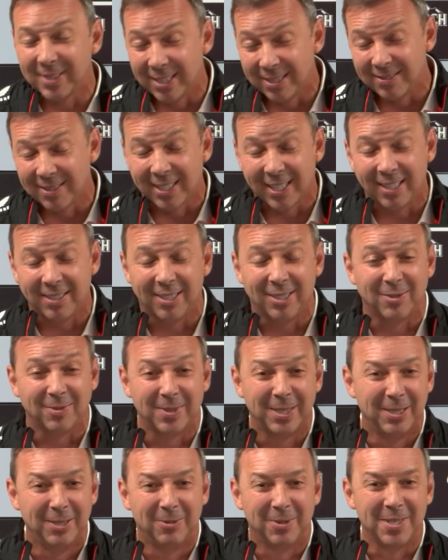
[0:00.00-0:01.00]
Well, okay,
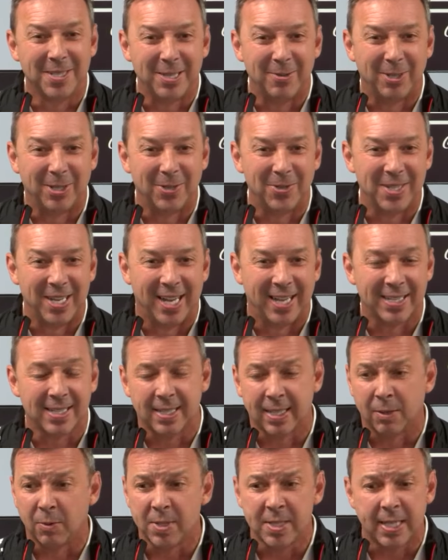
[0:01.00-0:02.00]
we'll see what goes
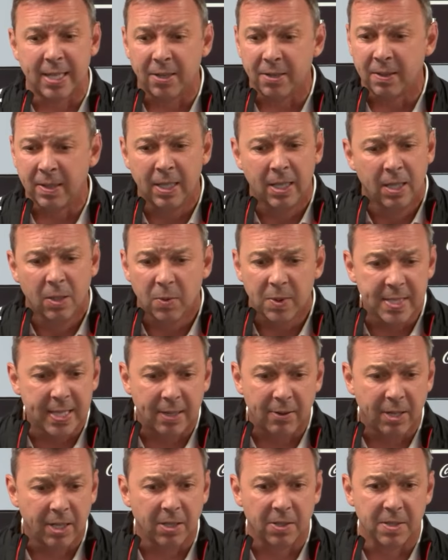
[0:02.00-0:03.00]
next. We'll see
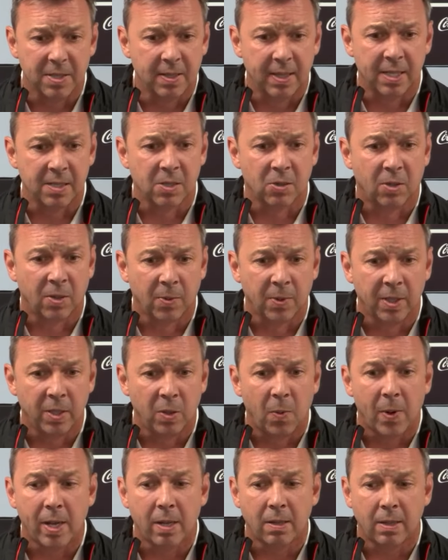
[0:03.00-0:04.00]
how it goes. Things are going really
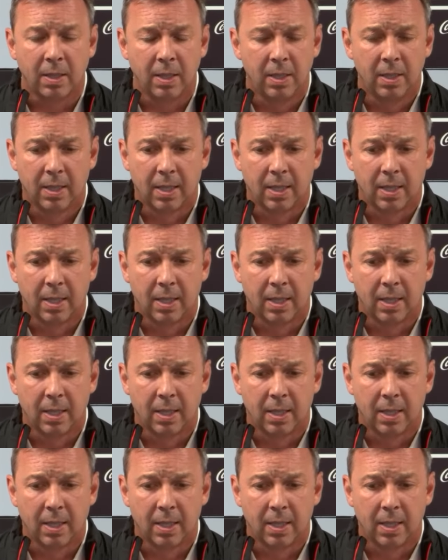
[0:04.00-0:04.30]
well.